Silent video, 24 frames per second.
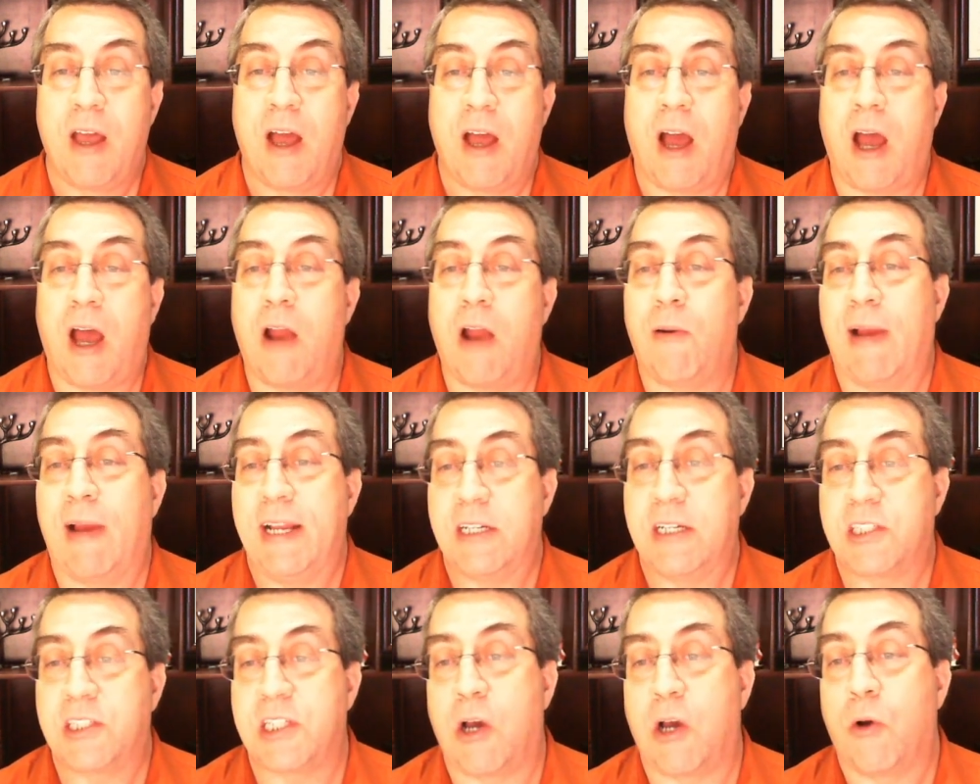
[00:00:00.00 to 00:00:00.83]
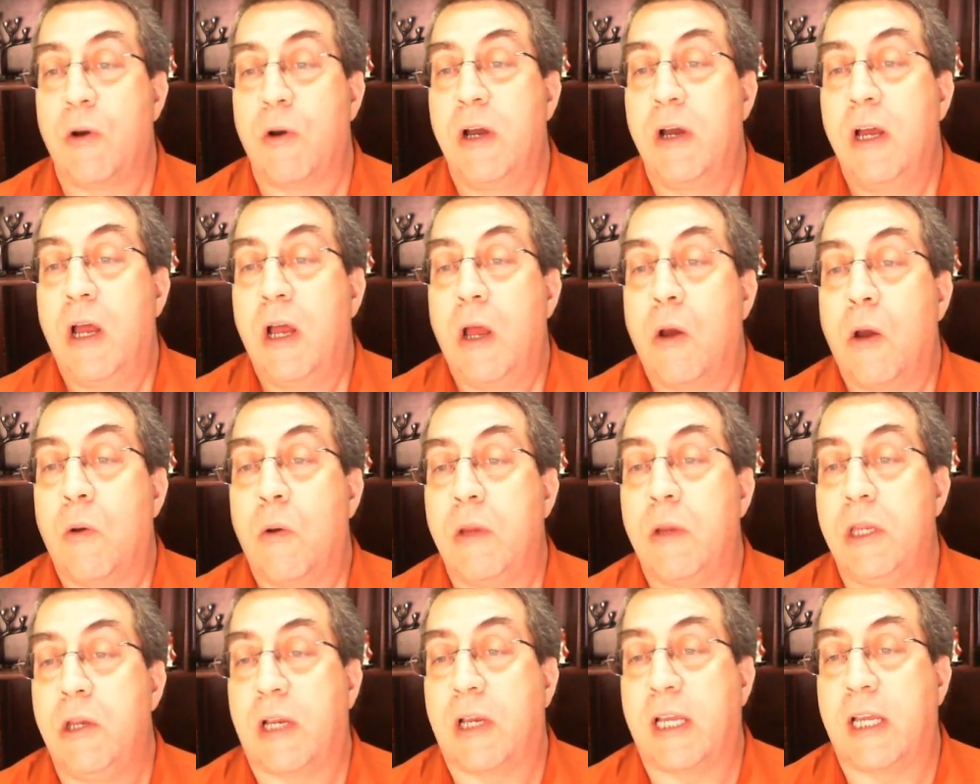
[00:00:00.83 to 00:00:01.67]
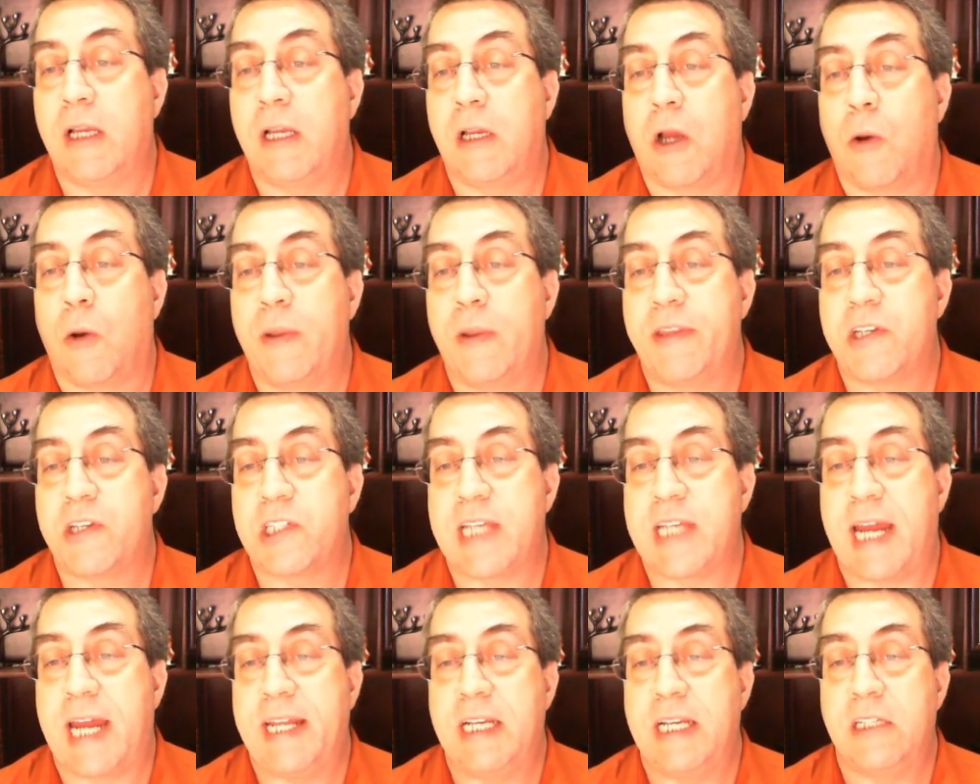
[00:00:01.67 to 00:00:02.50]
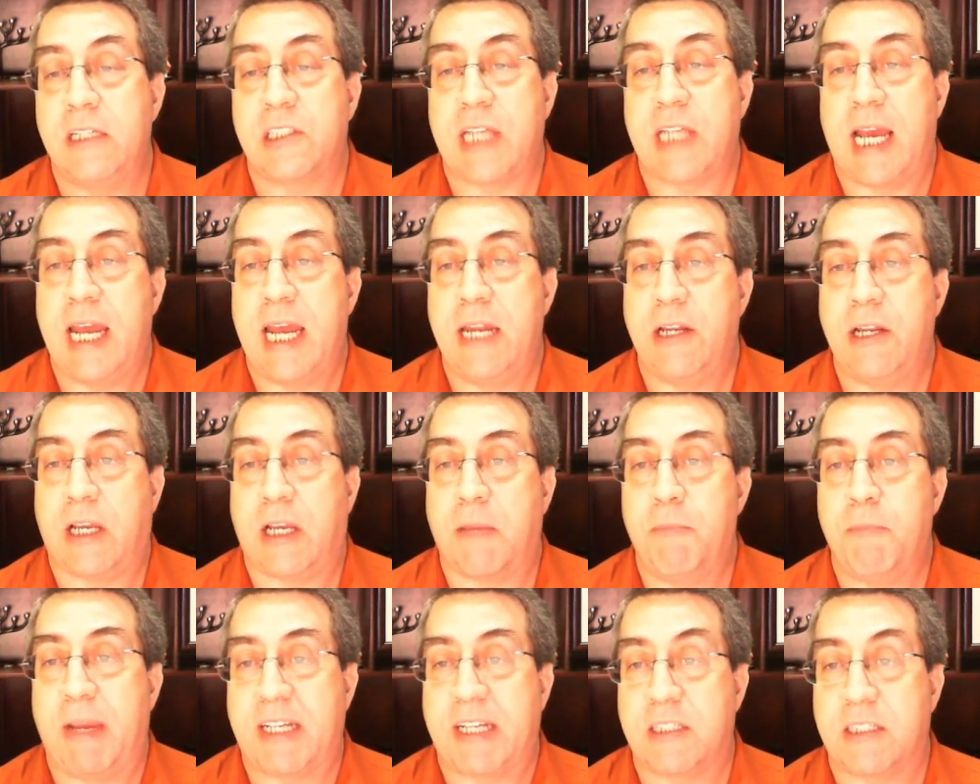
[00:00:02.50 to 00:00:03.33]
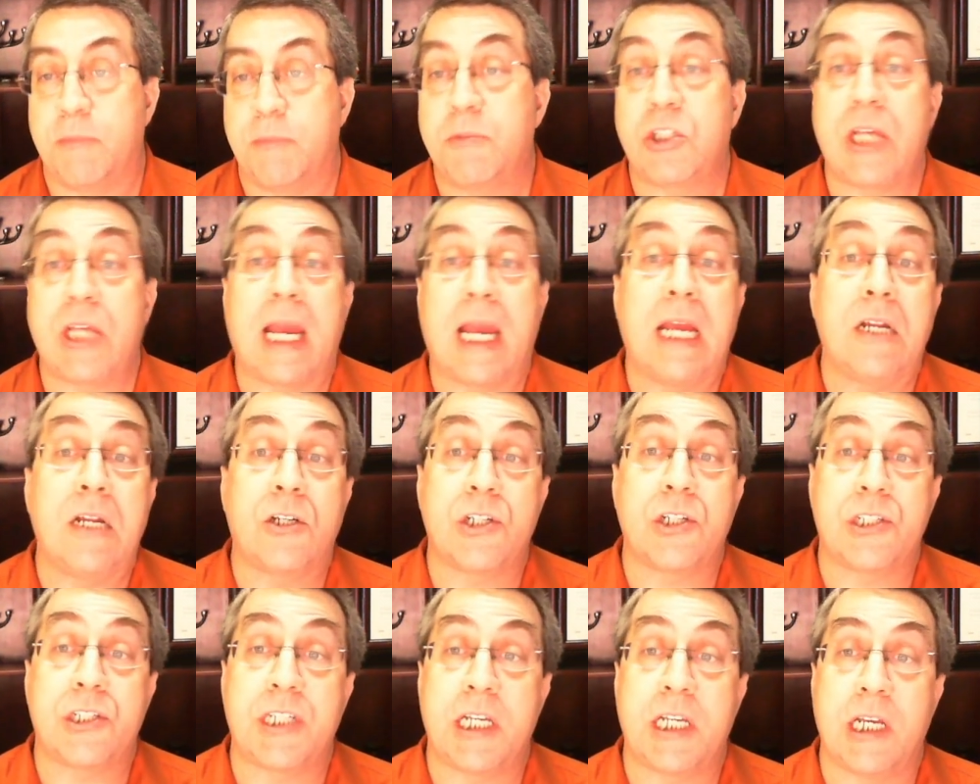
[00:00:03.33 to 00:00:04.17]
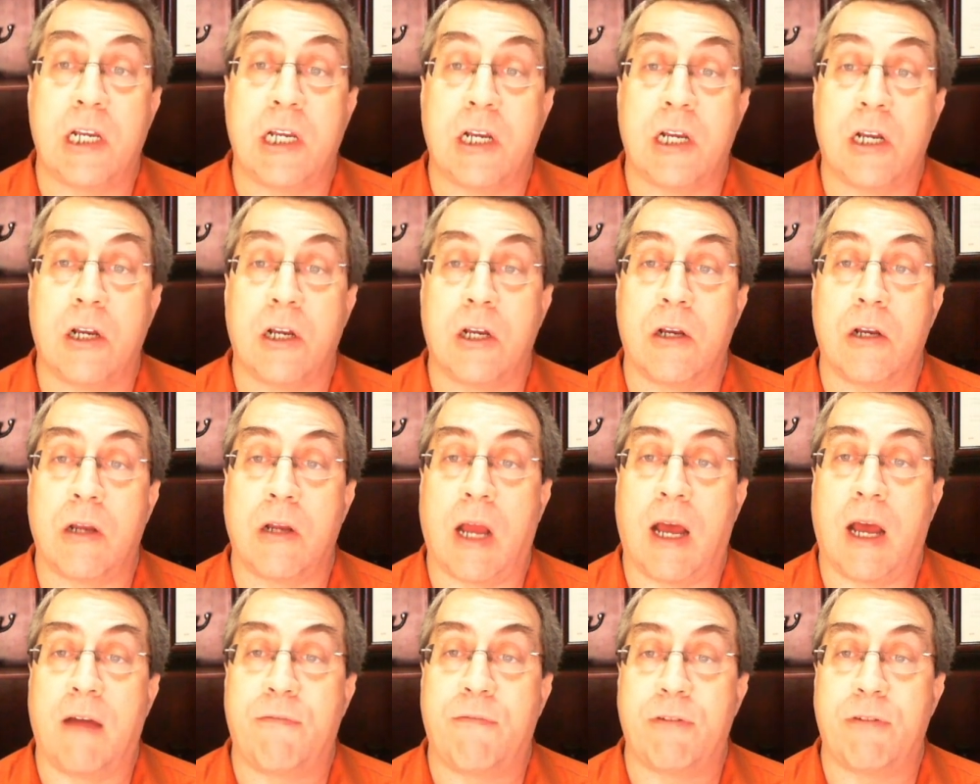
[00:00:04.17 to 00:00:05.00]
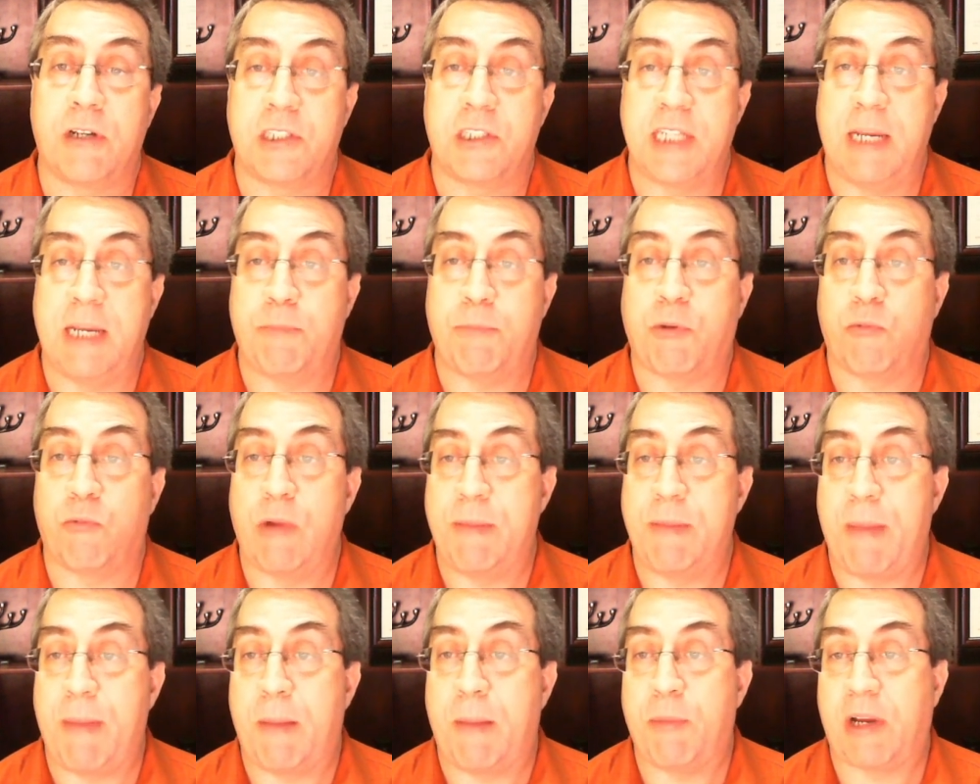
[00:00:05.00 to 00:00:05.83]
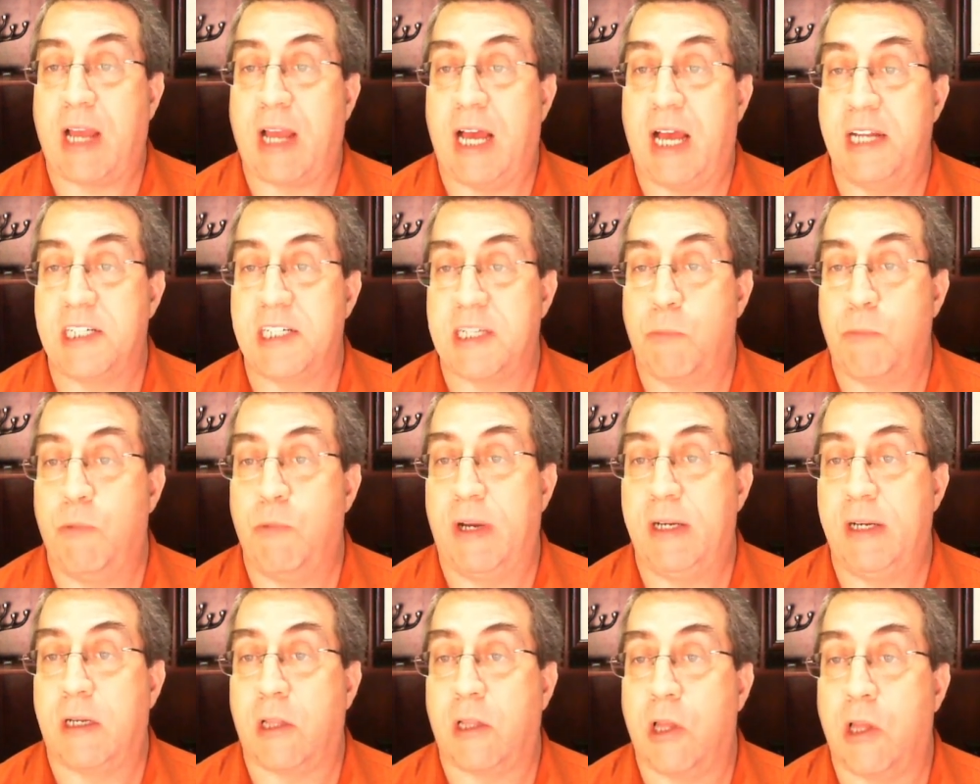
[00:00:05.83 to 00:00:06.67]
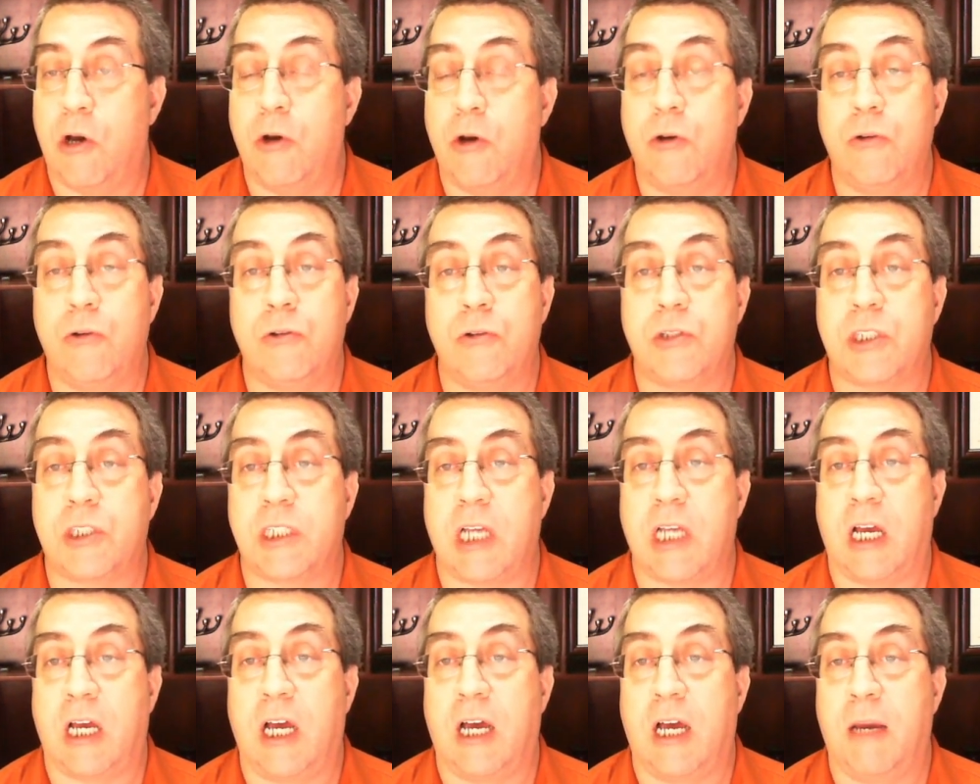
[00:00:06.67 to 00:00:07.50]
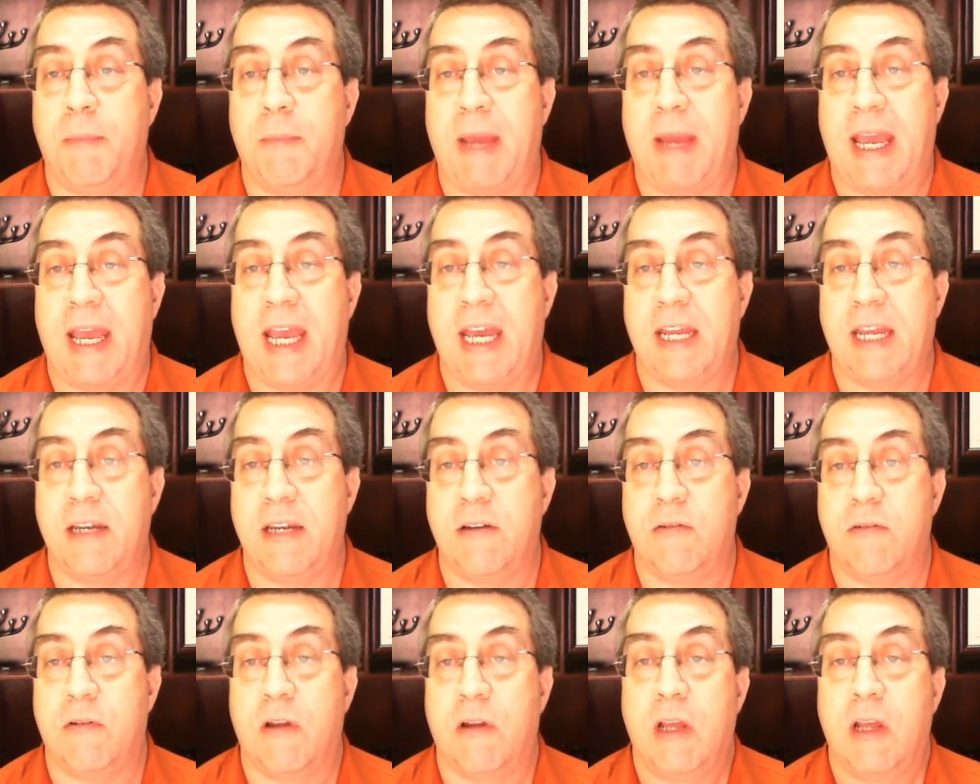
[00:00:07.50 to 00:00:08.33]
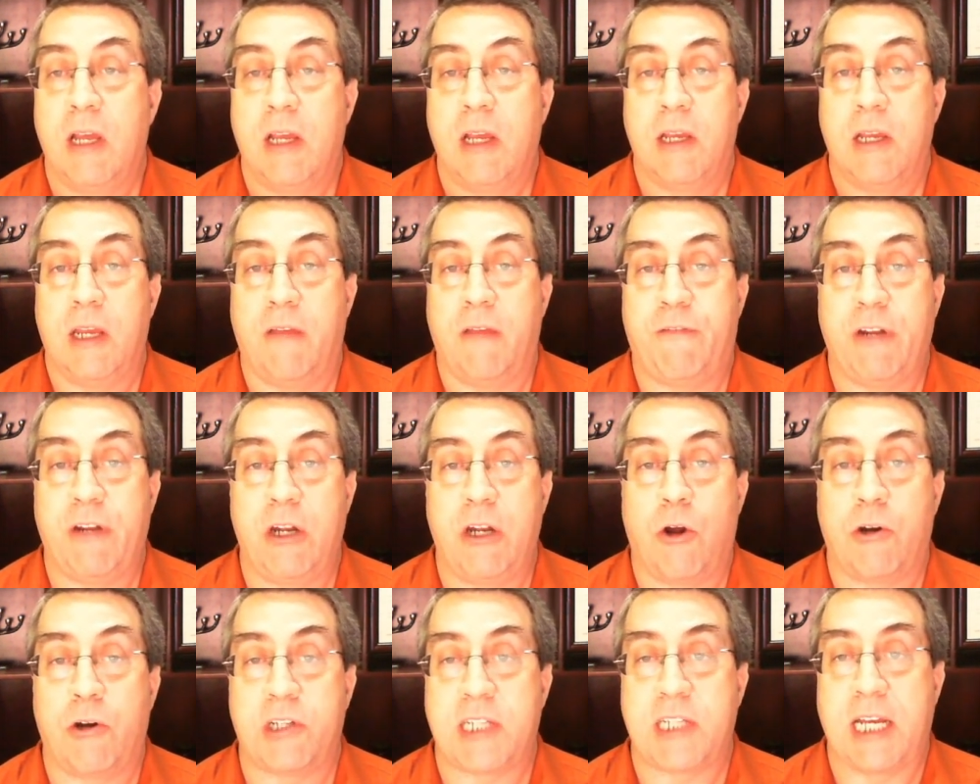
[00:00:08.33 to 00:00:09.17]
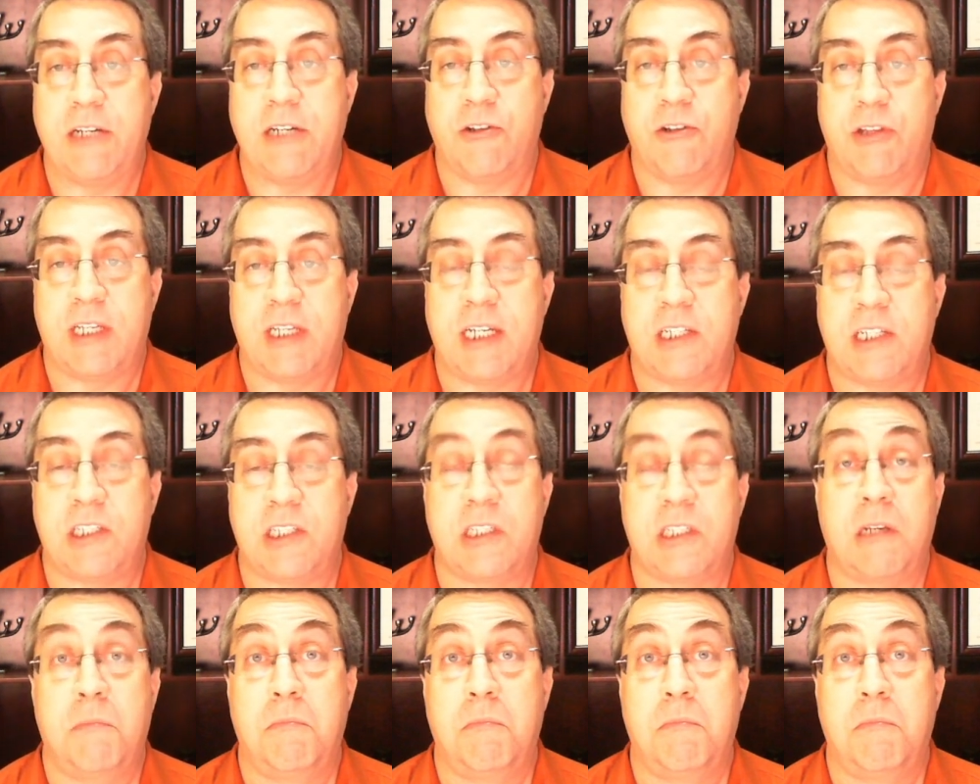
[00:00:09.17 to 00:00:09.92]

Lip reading: All right, so you can go in the settings and you can make some changes here. For example, remember content when closed. And if you notice, I do this.